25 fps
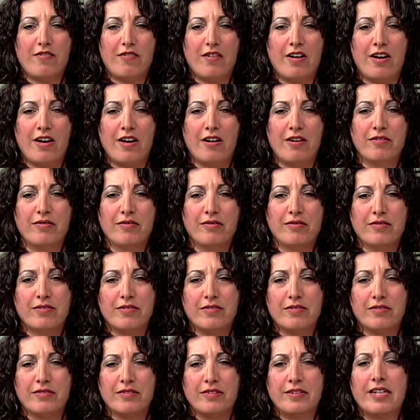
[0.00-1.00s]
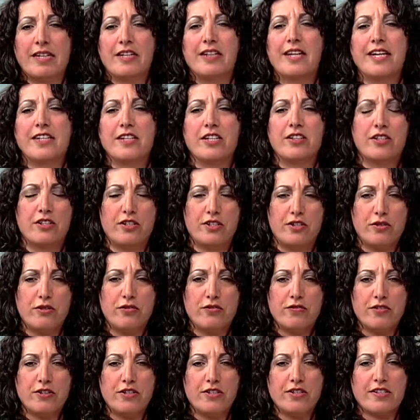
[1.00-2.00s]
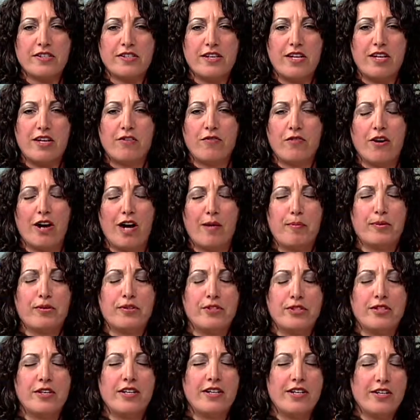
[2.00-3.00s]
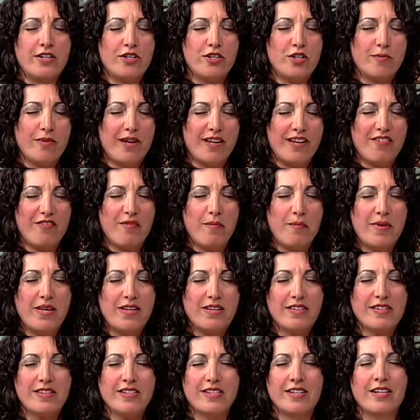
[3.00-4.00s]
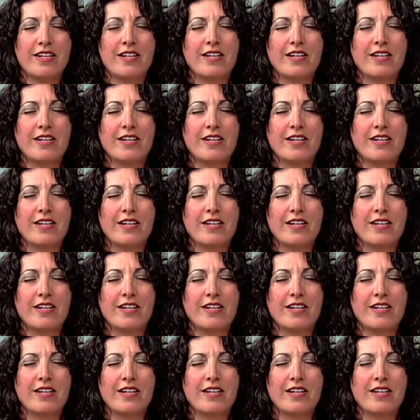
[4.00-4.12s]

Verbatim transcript: Uh, neglected to do for yourself or opportunities you may have missed.